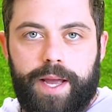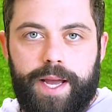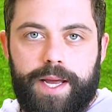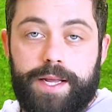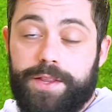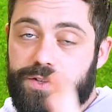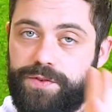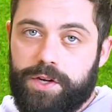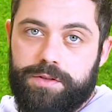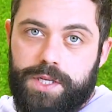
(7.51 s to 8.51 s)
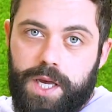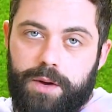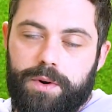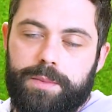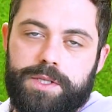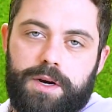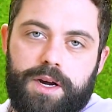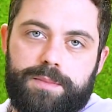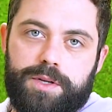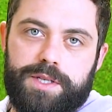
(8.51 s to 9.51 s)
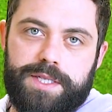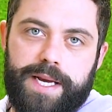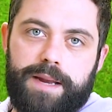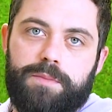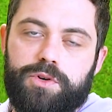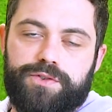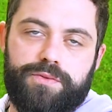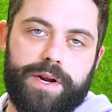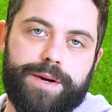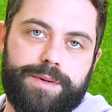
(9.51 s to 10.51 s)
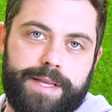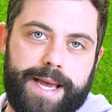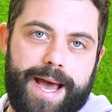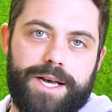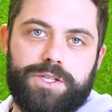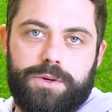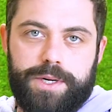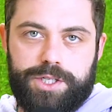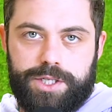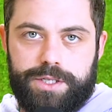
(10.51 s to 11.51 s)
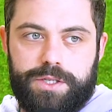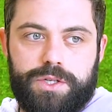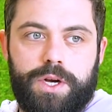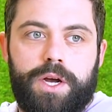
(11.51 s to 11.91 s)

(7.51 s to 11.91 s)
and in this video today we're going to be talking about the 10 most frequently asked questions